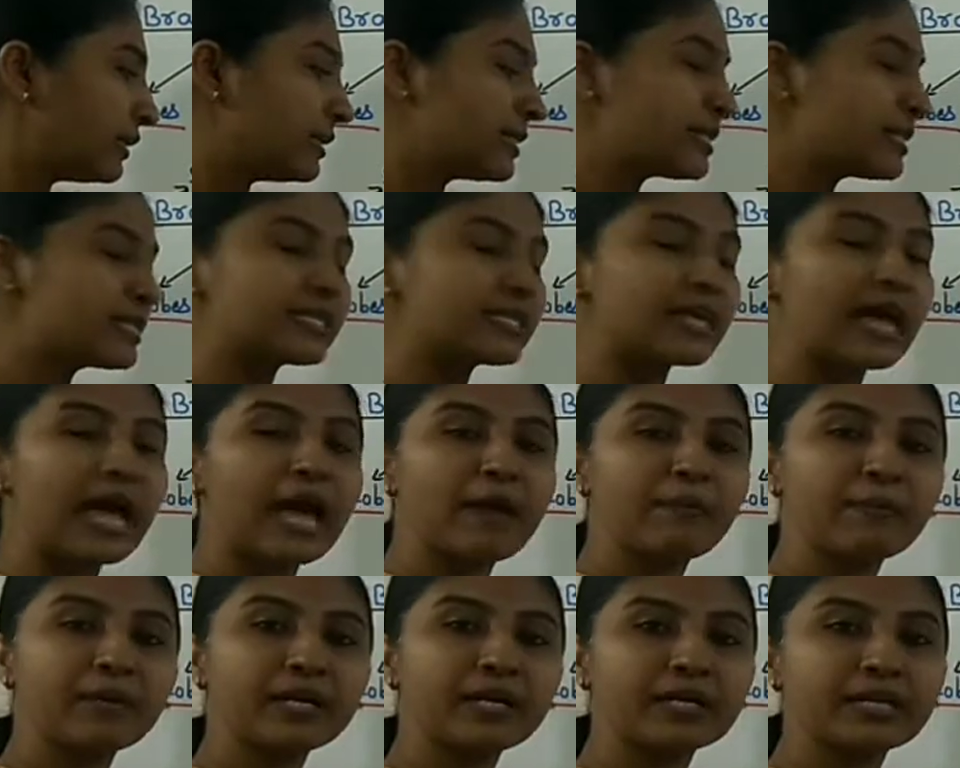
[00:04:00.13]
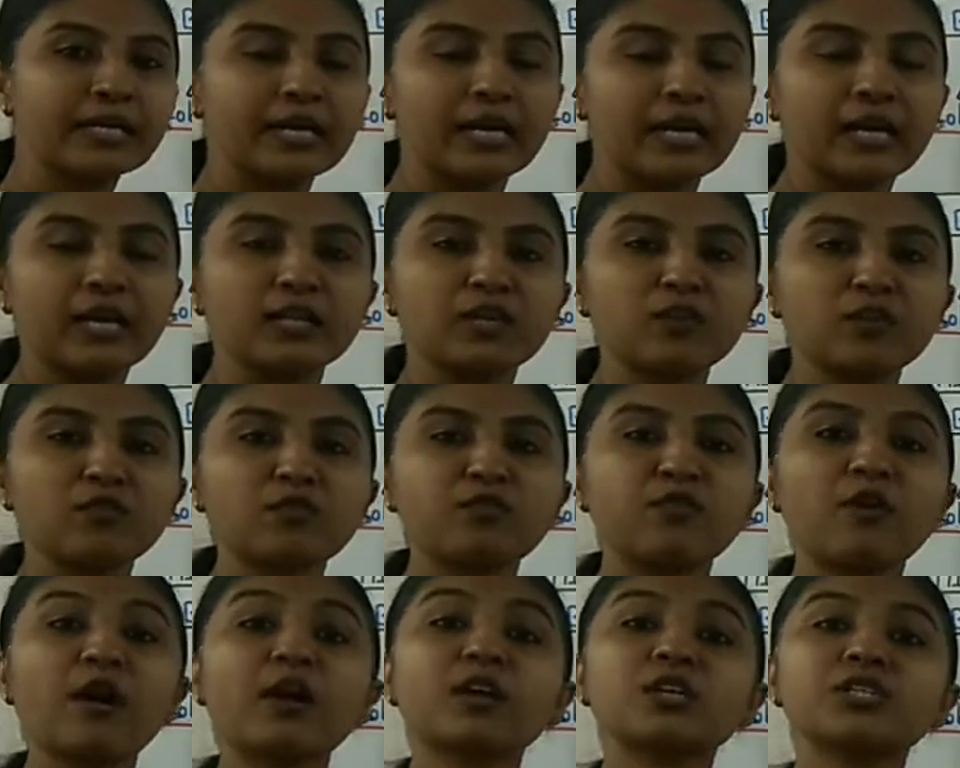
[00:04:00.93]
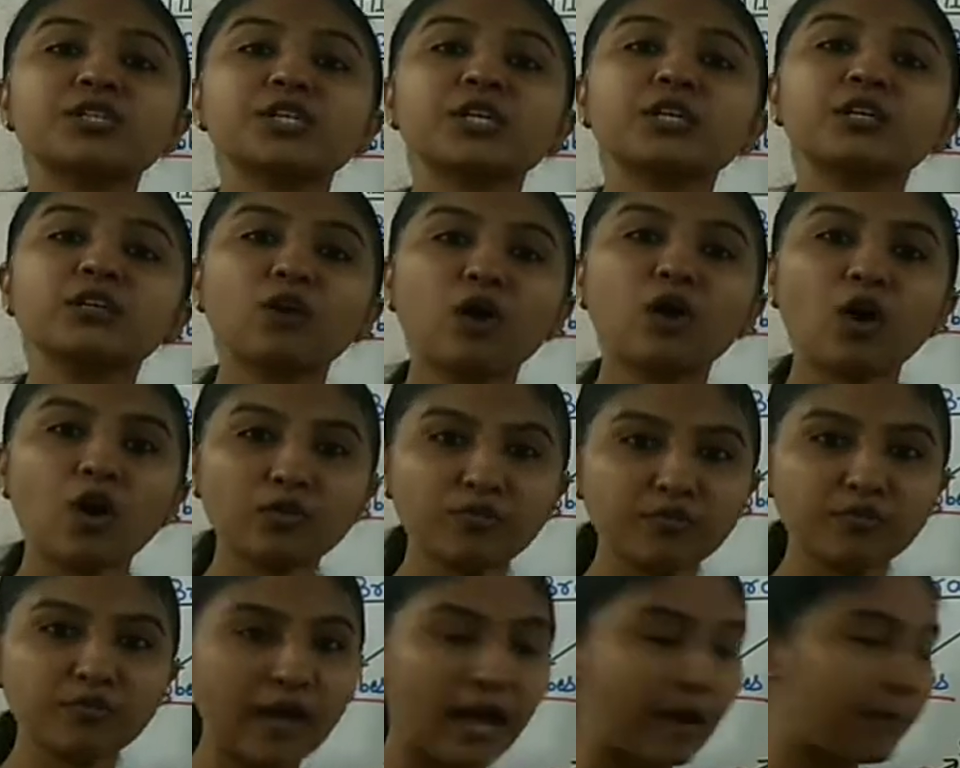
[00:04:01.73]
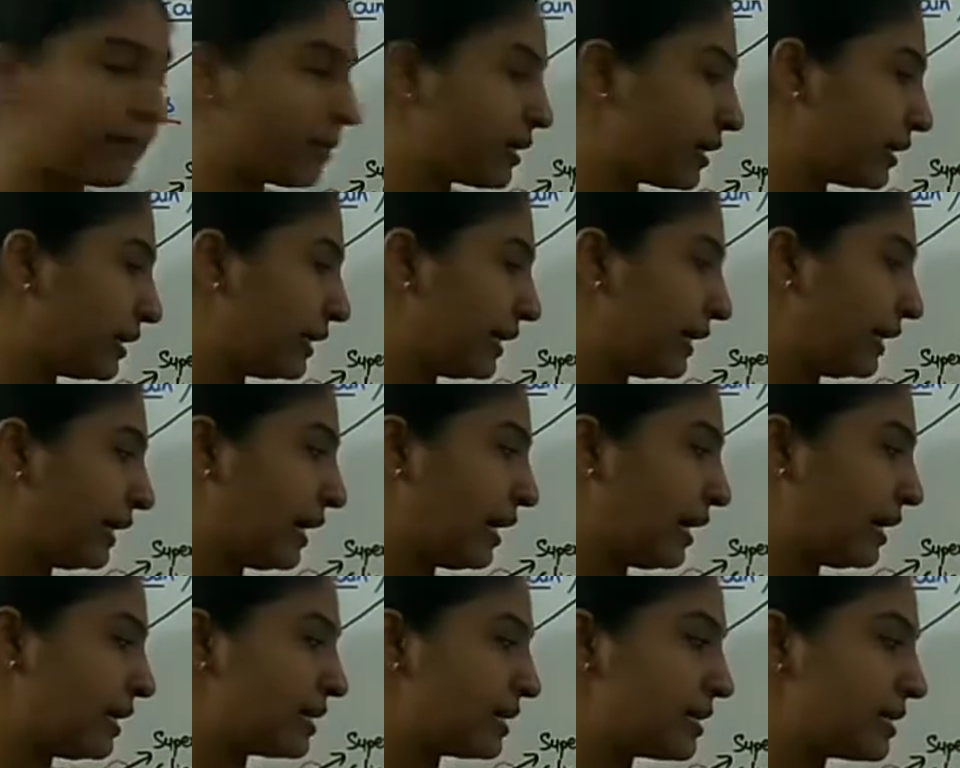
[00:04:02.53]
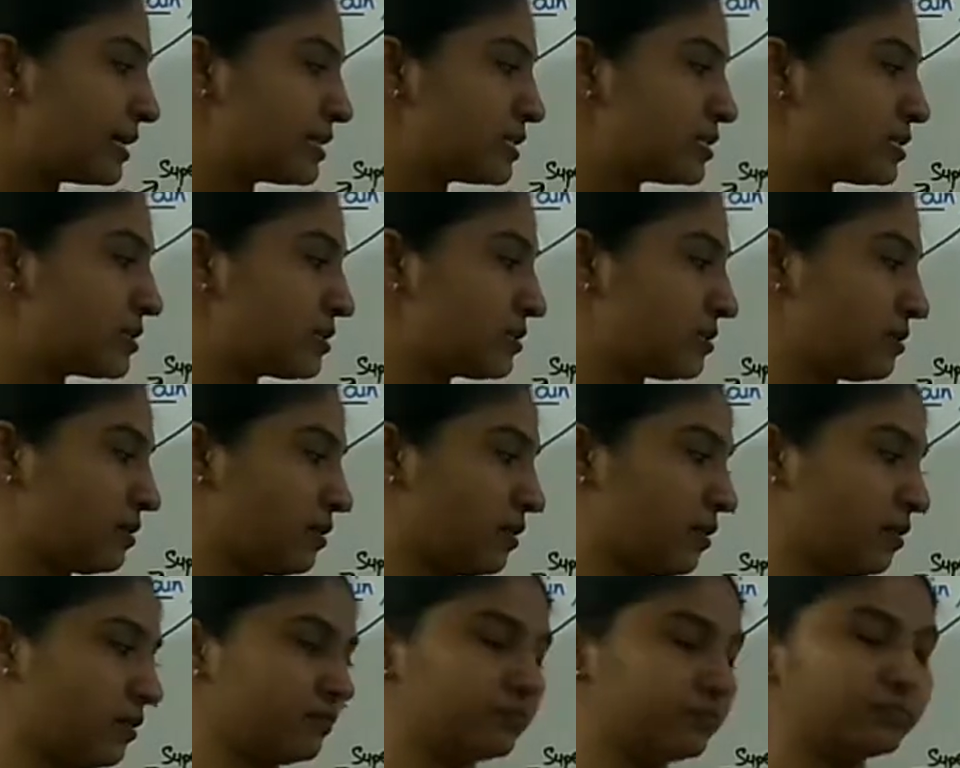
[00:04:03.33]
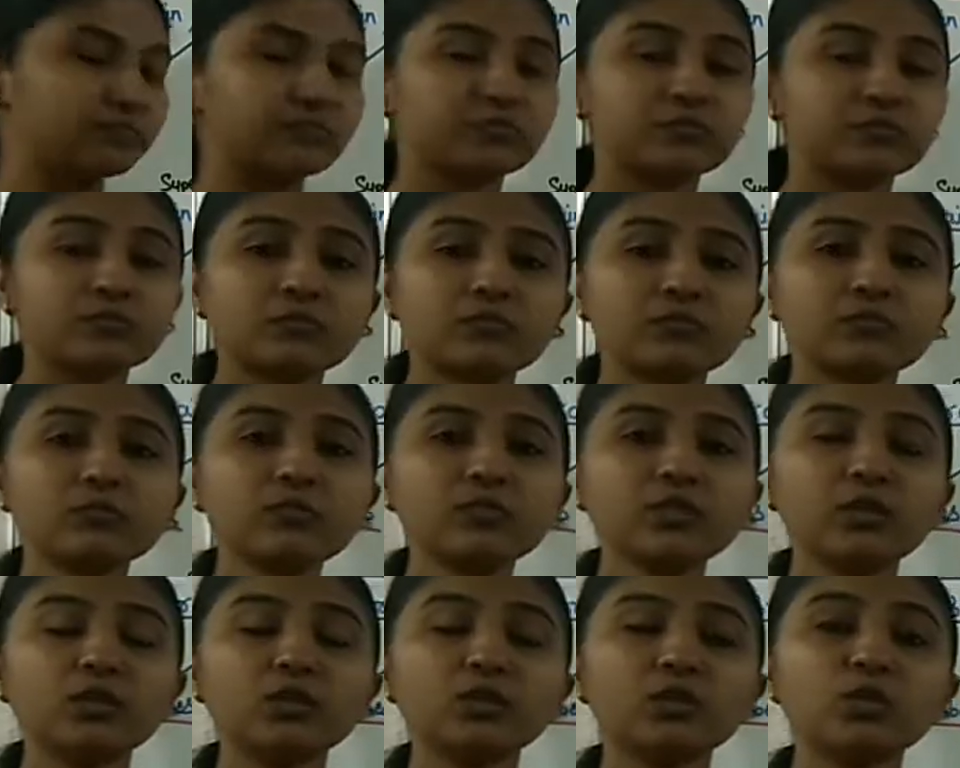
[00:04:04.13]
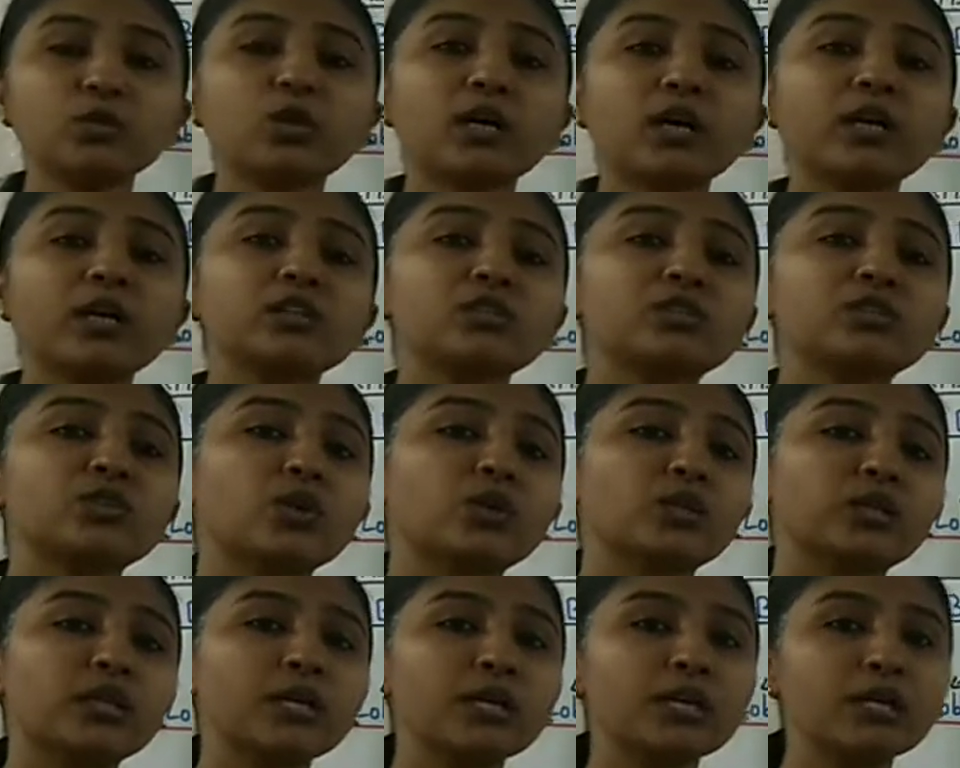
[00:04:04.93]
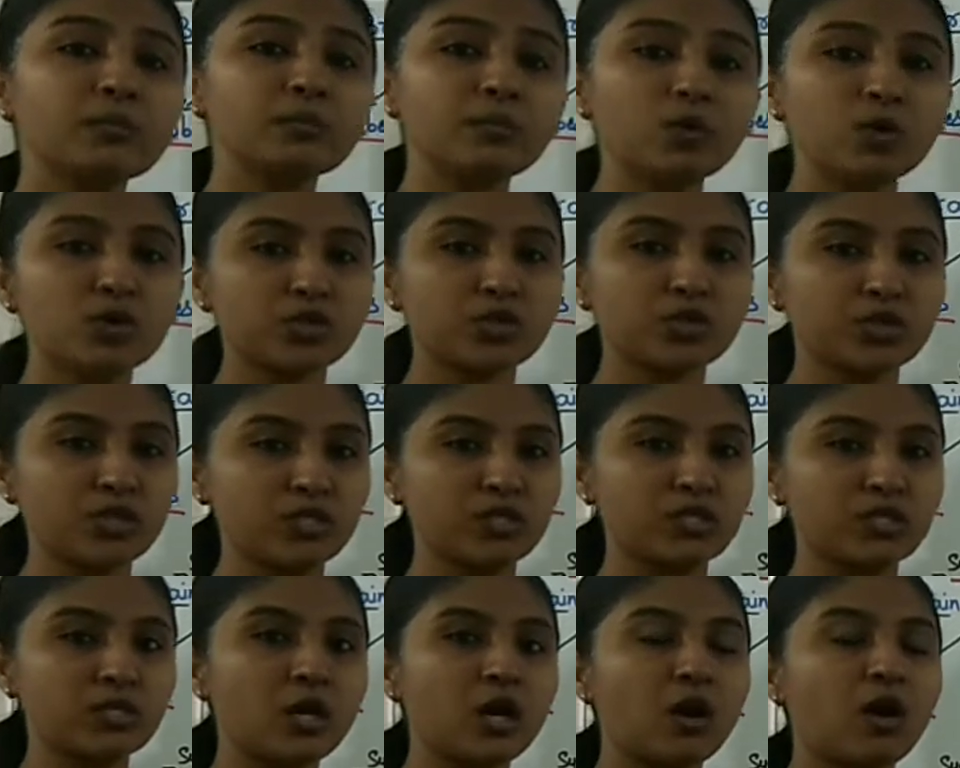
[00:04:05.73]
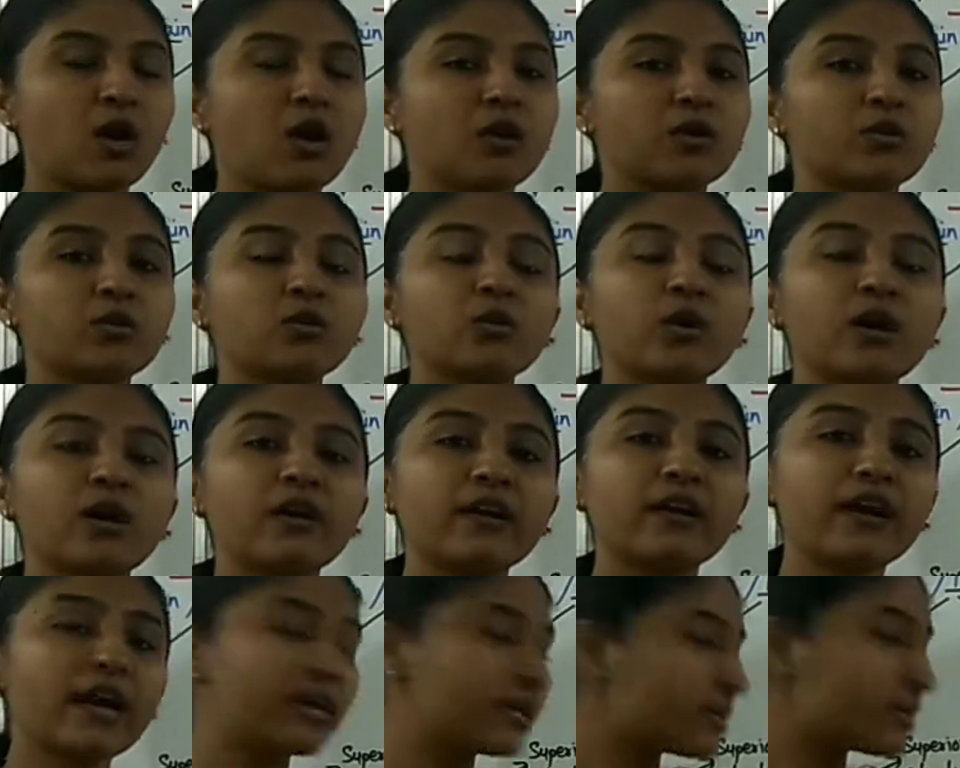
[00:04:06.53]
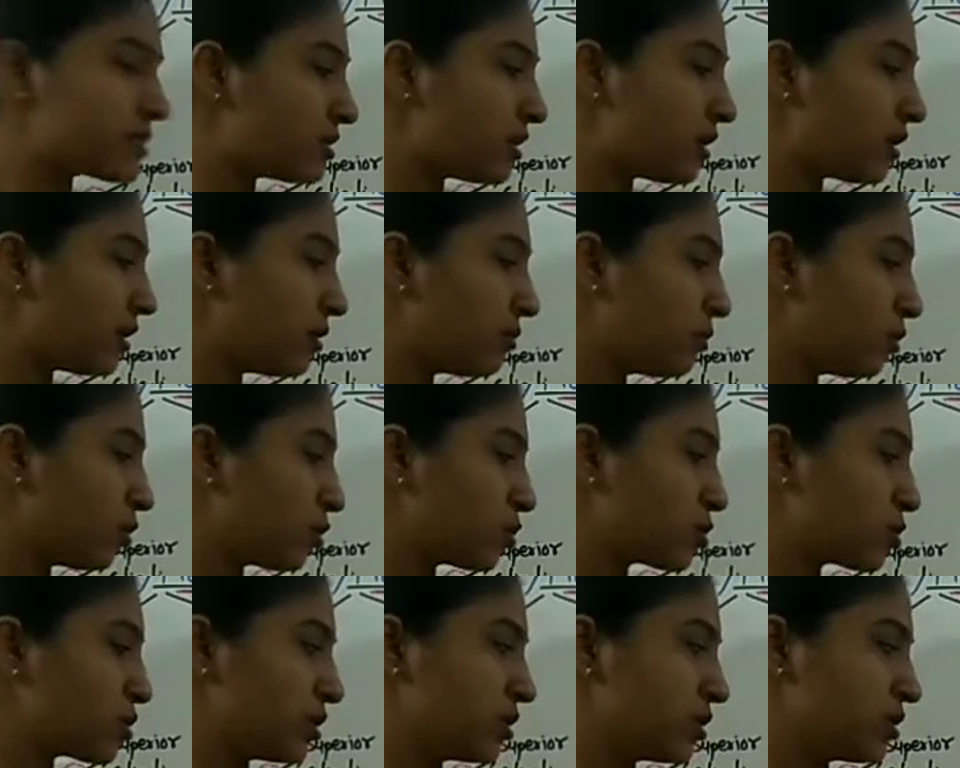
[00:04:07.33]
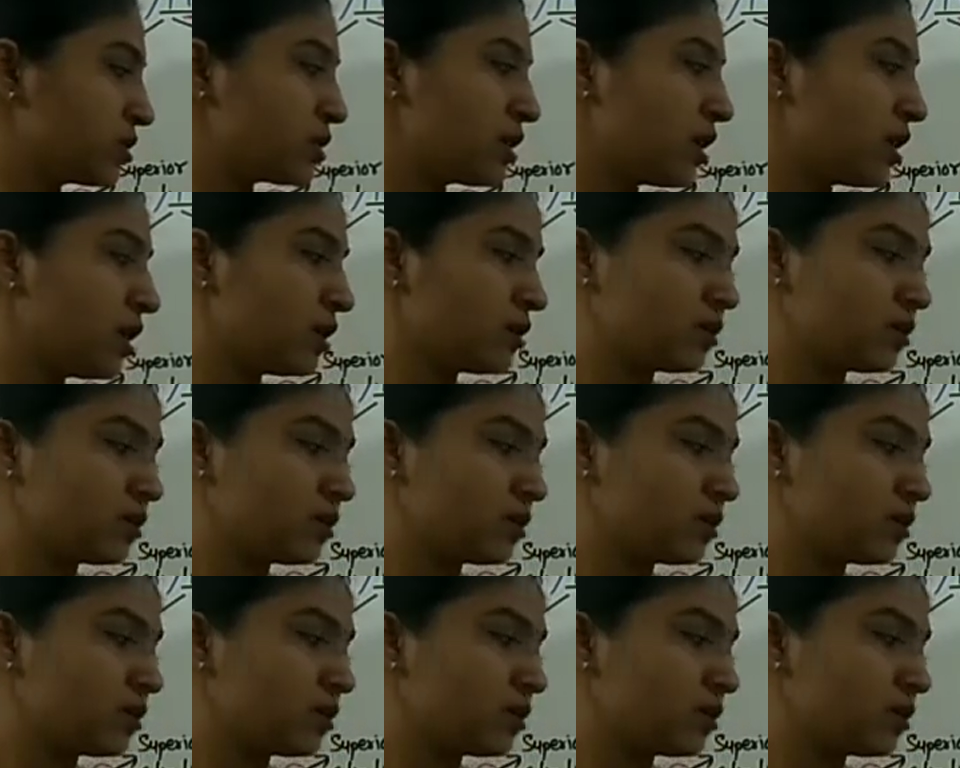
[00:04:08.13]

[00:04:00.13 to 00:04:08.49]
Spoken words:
this amygdala, the function of amygdala is to control the emotions or to arise the emotions.